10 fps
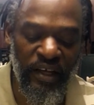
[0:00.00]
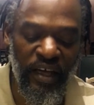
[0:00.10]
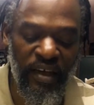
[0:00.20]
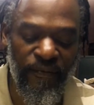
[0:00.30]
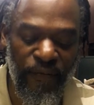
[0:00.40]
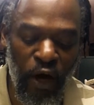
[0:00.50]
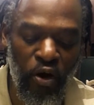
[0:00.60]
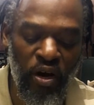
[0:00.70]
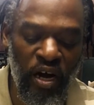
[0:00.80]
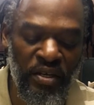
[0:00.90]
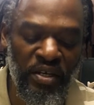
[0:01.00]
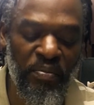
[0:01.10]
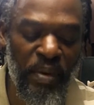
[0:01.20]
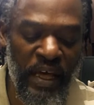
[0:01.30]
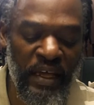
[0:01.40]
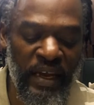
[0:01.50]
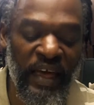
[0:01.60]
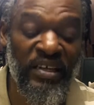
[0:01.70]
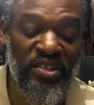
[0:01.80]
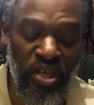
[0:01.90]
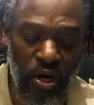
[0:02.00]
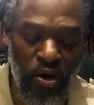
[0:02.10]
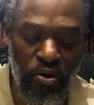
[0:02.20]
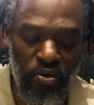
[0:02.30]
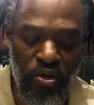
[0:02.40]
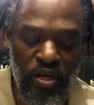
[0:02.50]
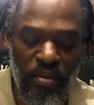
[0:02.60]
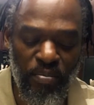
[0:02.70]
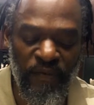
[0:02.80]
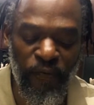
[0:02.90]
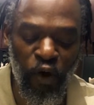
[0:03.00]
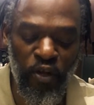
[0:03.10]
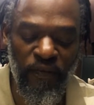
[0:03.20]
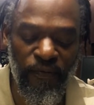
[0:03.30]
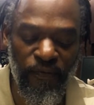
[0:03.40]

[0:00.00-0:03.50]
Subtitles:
and flung under the bed like a dog before the